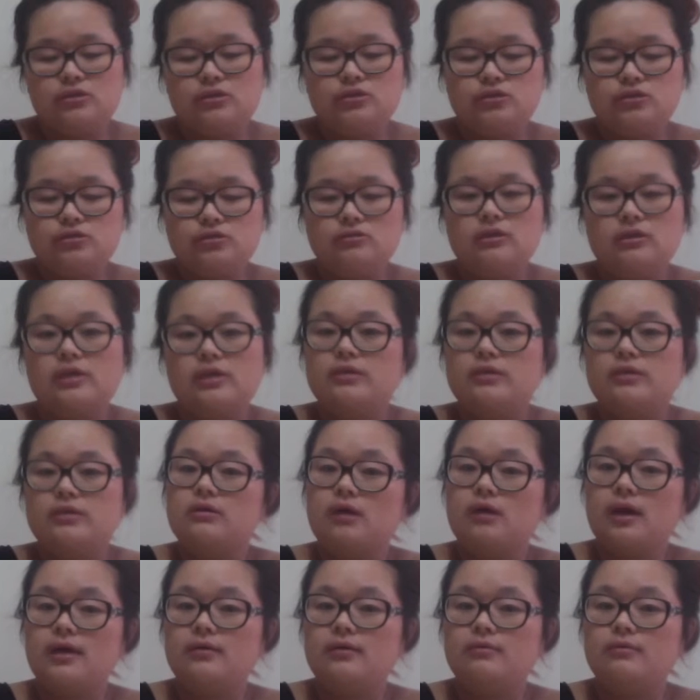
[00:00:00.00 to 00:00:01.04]
during the
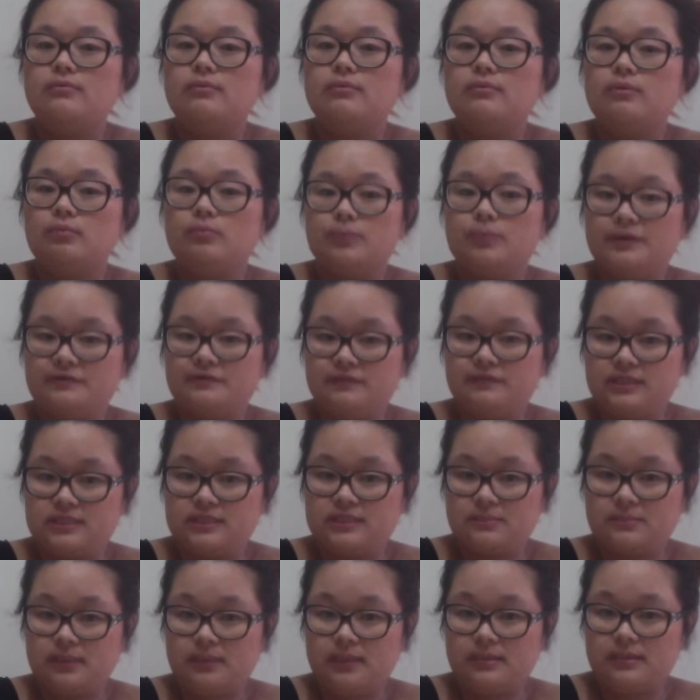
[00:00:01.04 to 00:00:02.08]
night with this
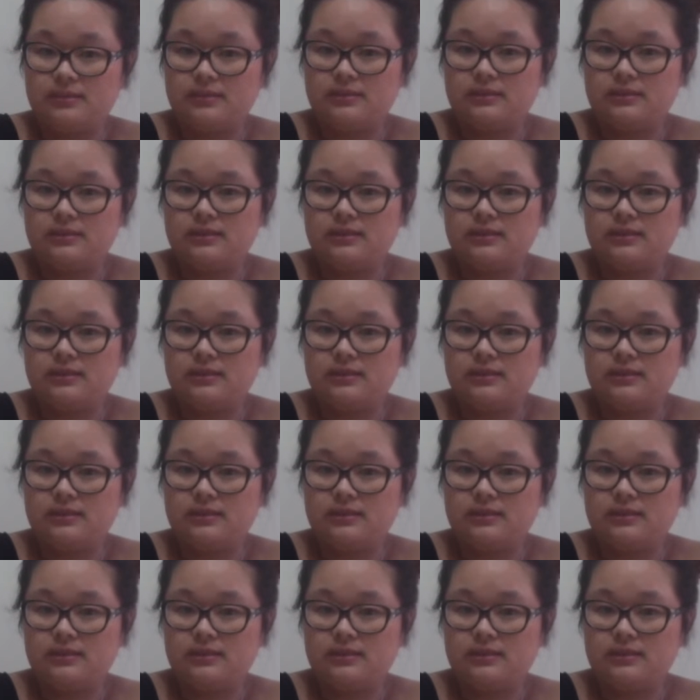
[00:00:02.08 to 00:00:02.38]
blend.